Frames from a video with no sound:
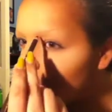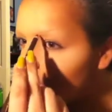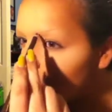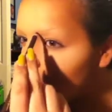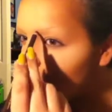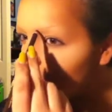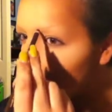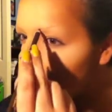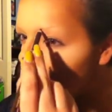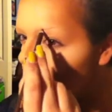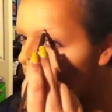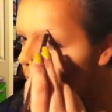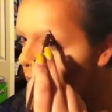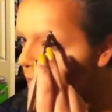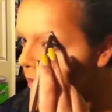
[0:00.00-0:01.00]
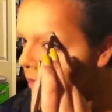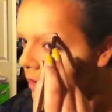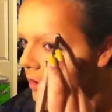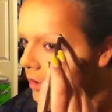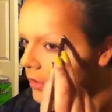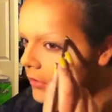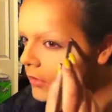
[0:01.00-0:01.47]
And then
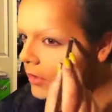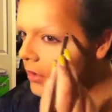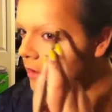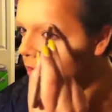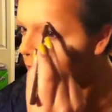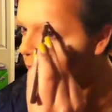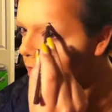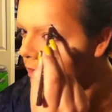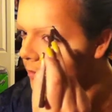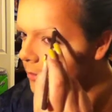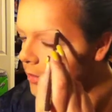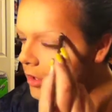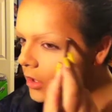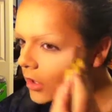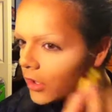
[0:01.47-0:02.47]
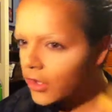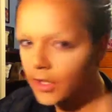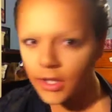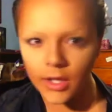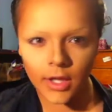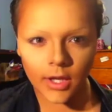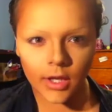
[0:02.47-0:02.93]
you're just gonna end up
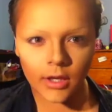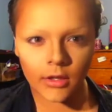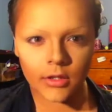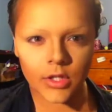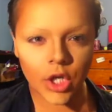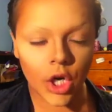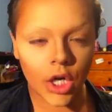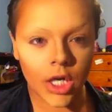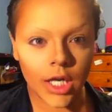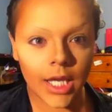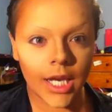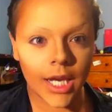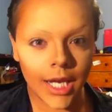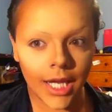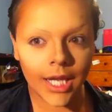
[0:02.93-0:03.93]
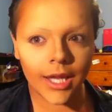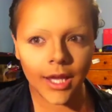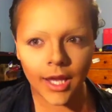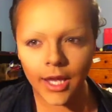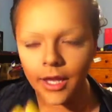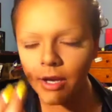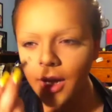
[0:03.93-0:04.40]
darkening
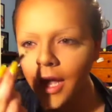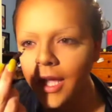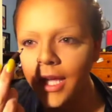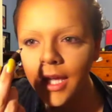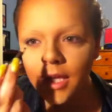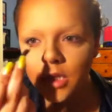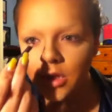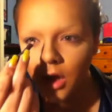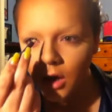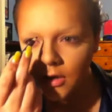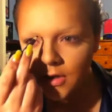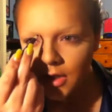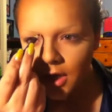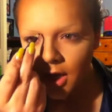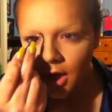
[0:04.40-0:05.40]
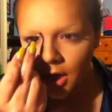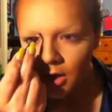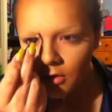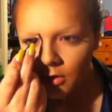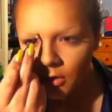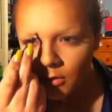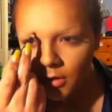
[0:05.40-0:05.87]
it. I can't talk today. I
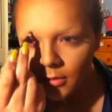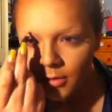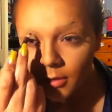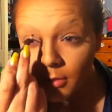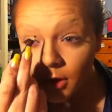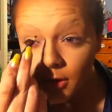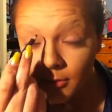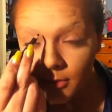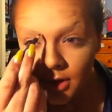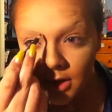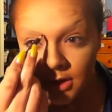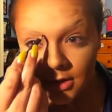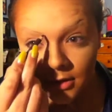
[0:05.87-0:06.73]
don't know what my problem is.